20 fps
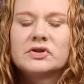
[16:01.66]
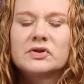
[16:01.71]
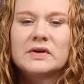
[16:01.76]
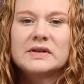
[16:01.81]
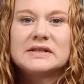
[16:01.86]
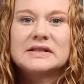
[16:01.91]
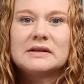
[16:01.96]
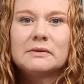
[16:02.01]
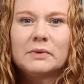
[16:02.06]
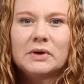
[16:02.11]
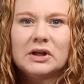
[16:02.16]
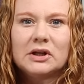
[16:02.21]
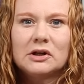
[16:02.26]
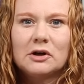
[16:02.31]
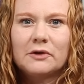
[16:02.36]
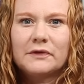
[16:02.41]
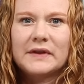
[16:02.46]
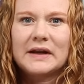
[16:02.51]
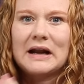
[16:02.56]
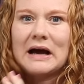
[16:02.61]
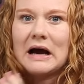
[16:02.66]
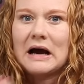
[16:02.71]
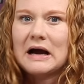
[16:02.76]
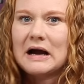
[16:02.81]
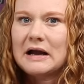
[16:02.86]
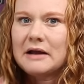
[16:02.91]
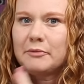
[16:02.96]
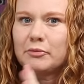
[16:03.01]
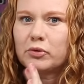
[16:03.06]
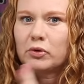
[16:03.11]
So I did want to note that
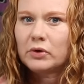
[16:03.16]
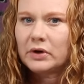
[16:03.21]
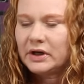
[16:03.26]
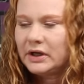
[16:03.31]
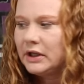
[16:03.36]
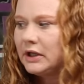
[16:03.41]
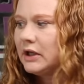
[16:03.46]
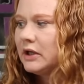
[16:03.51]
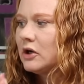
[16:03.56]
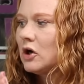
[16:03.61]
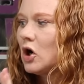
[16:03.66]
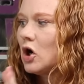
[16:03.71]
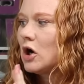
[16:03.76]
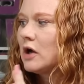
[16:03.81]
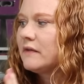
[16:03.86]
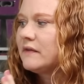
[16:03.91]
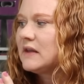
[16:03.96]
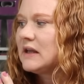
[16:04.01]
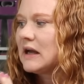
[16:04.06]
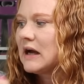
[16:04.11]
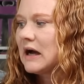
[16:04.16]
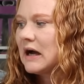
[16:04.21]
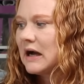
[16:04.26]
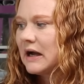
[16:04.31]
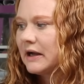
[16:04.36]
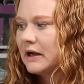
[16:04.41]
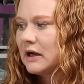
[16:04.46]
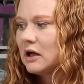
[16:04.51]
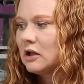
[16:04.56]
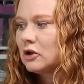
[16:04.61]
I printed on the
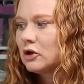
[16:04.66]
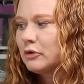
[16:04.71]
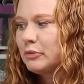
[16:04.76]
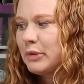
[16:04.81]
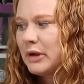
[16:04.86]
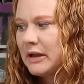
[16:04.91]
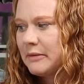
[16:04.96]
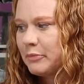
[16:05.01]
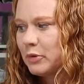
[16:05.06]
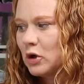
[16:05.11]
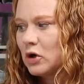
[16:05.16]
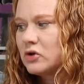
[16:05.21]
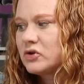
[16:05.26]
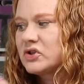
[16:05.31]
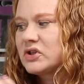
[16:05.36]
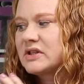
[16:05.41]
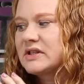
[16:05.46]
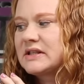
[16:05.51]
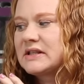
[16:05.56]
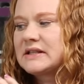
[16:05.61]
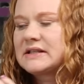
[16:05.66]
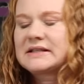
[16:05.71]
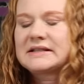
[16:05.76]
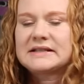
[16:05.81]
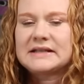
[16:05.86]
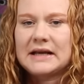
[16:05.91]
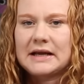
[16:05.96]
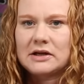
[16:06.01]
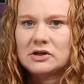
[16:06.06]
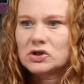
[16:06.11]
iColor paper, just the
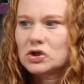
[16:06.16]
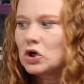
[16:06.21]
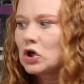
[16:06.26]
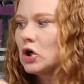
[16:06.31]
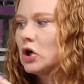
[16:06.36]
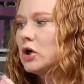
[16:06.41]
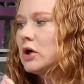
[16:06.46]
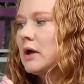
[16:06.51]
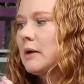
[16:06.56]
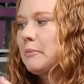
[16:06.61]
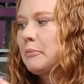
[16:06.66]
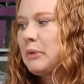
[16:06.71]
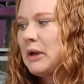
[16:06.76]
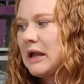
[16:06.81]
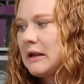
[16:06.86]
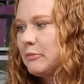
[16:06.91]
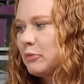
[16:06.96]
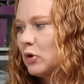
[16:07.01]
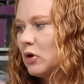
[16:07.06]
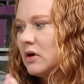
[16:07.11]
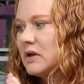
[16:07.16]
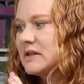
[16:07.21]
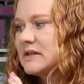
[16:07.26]
standard paper.